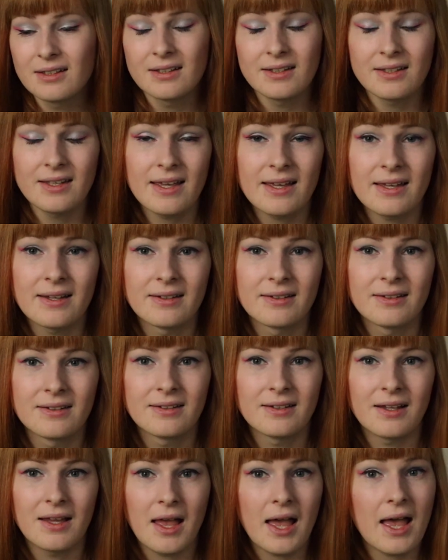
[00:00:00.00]
Yeah.
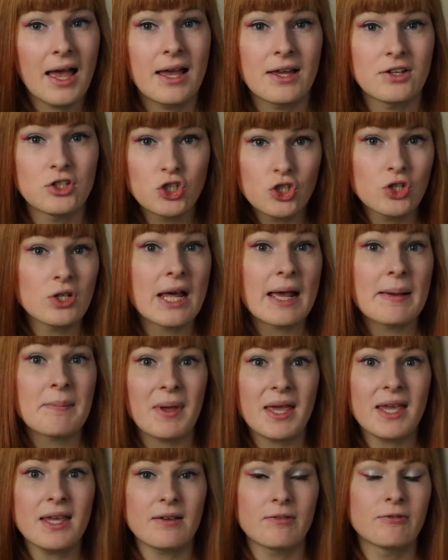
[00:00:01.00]
Should I
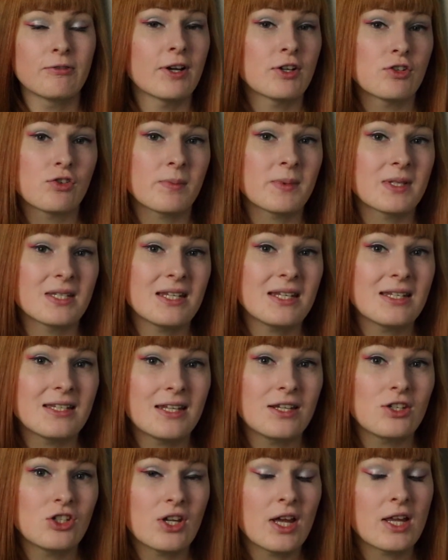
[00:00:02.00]
make Fresh from the Scene
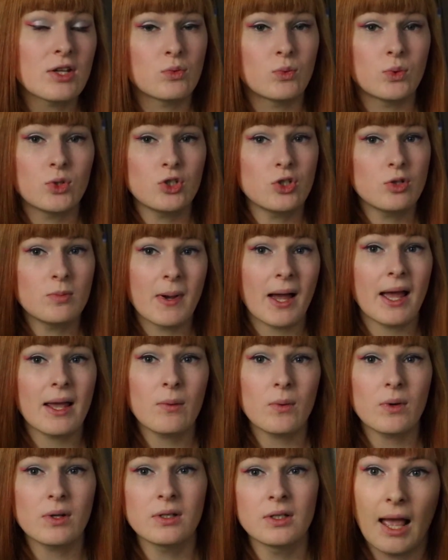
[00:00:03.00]
t-shirts? Would you buy
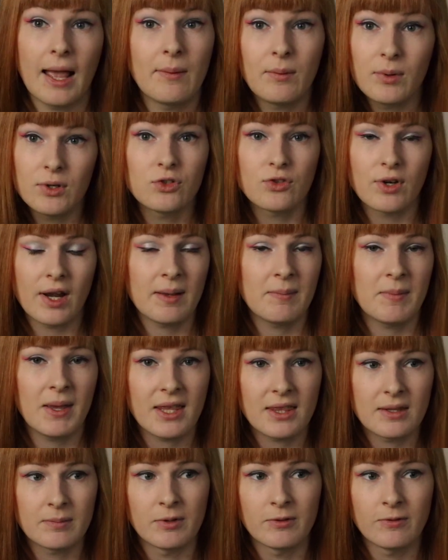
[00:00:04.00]
one? I would try and
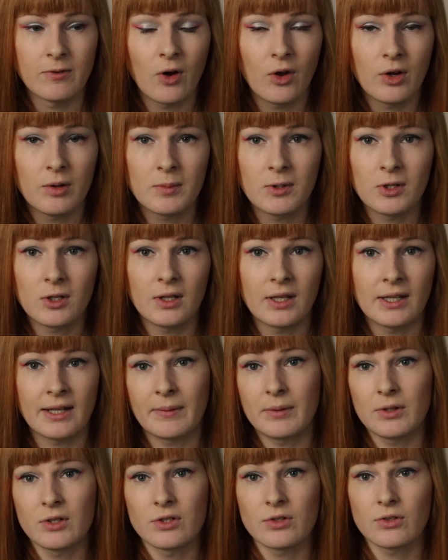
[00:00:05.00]
make them affordable, and
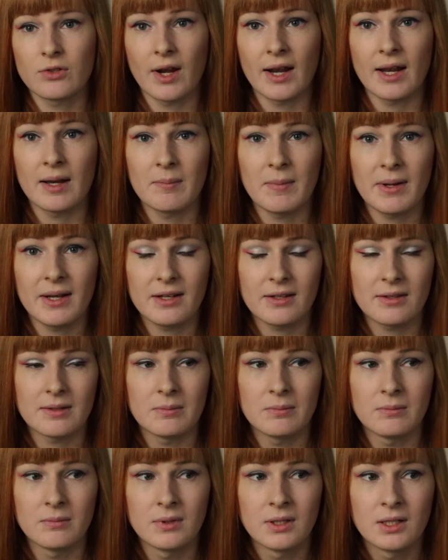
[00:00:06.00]
I would try and make
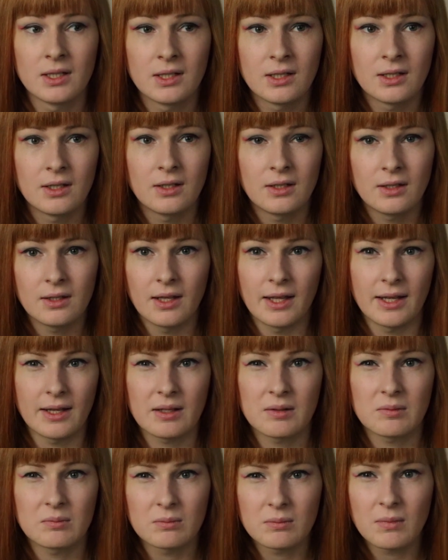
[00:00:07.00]
them
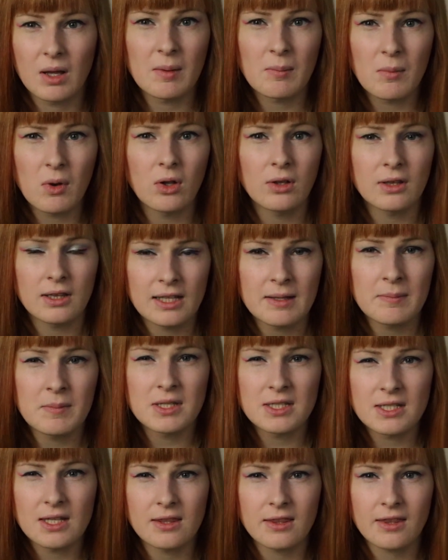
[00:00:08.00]
like a more
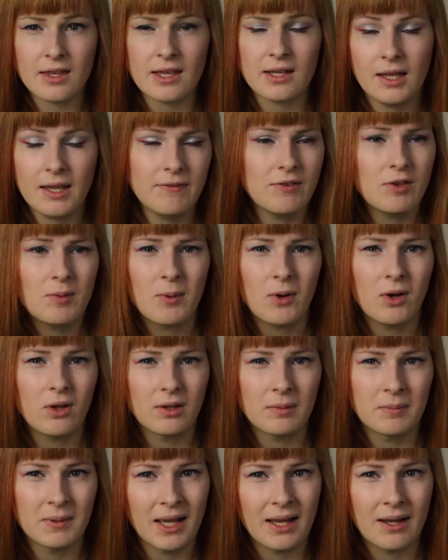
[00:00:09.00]
limited thing. If you bought
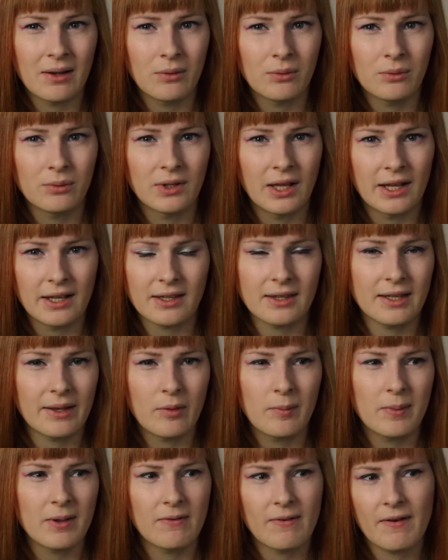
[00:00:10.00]
them now, like they
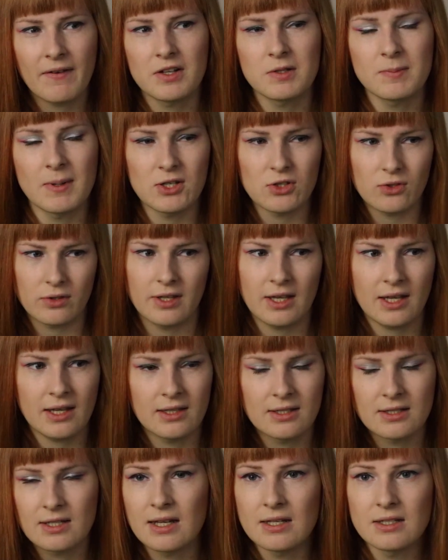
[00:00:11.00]
would be a very special thing in
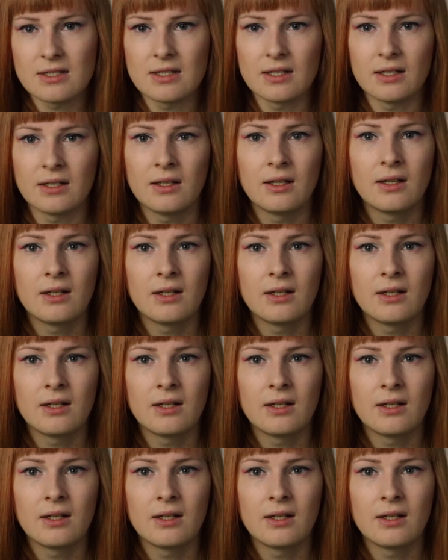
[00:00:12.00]
the sense that